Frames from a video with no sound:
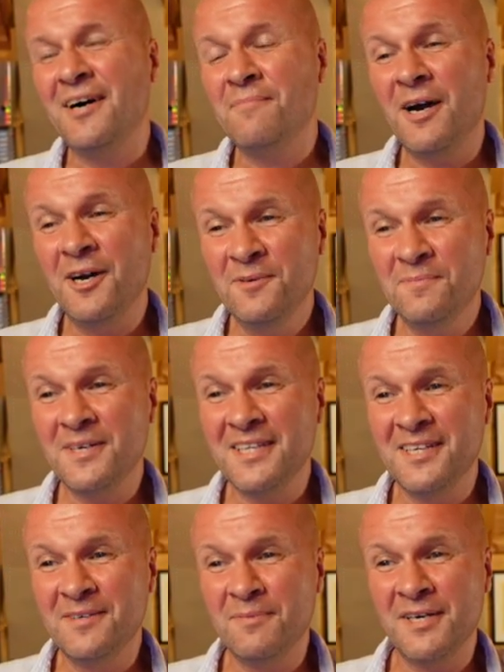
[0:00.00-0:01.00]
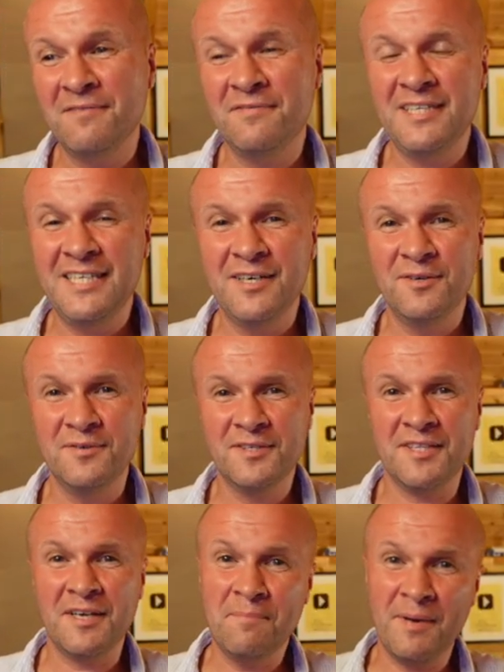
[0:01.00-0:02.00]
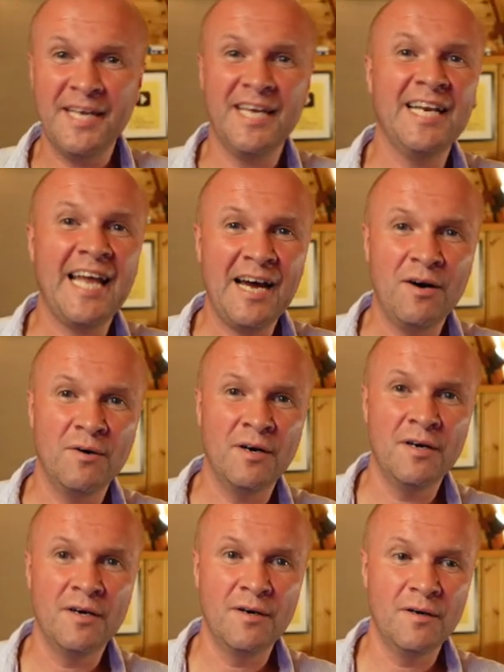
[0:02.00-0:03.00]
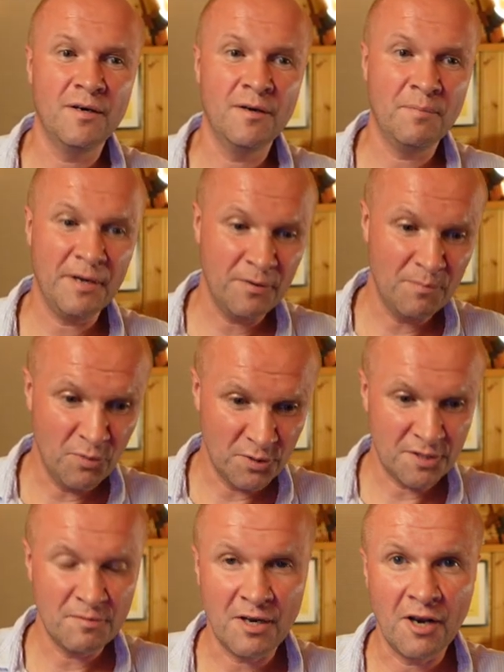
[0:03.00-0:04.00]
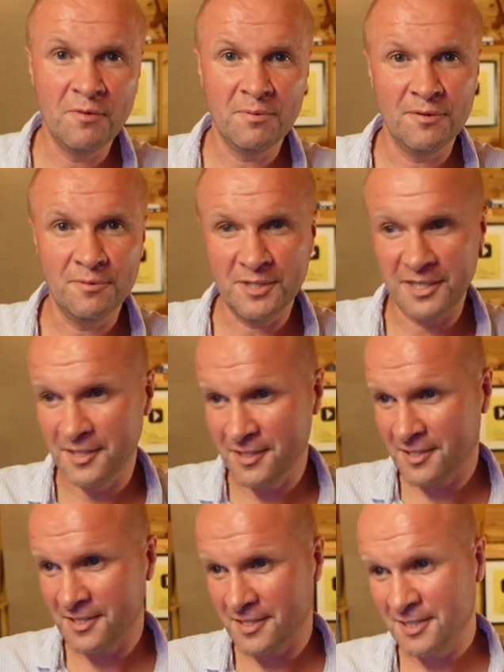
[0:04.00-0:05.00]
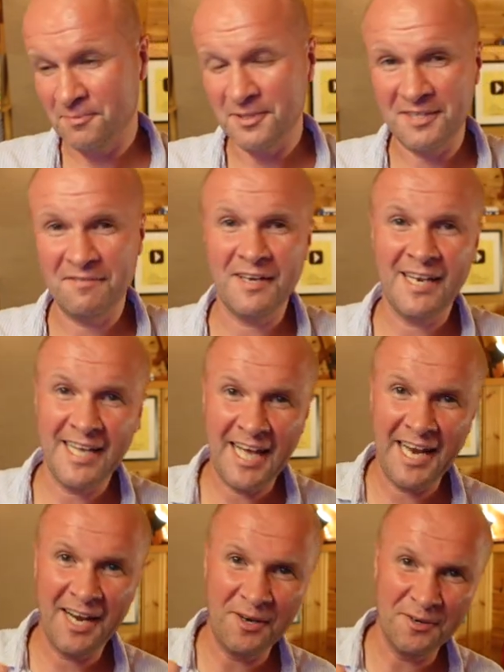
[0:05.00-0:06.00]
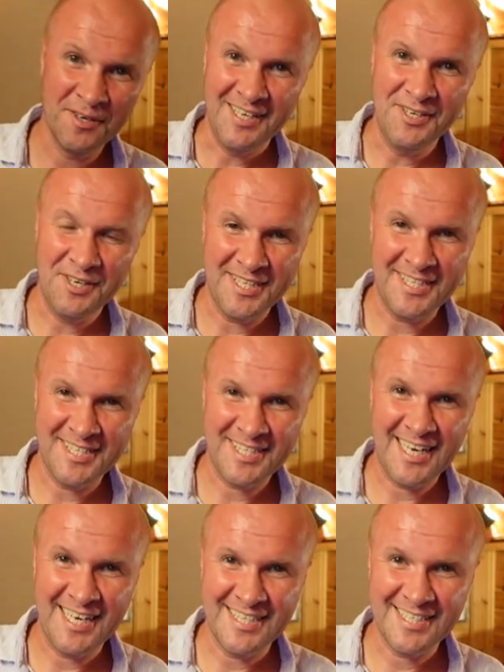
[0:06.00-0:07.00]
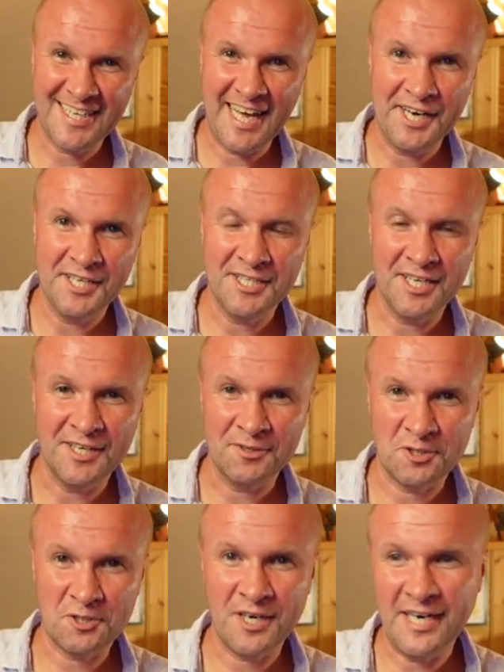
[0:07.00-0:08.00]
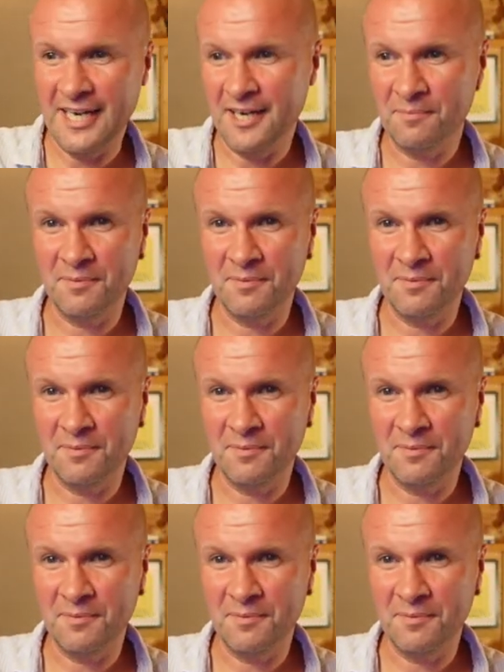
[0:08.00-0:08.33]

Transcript: I'm hoping that my videos that I'm making now appeal more to a global audience, specifically, hello, United States, Canada, and Australia,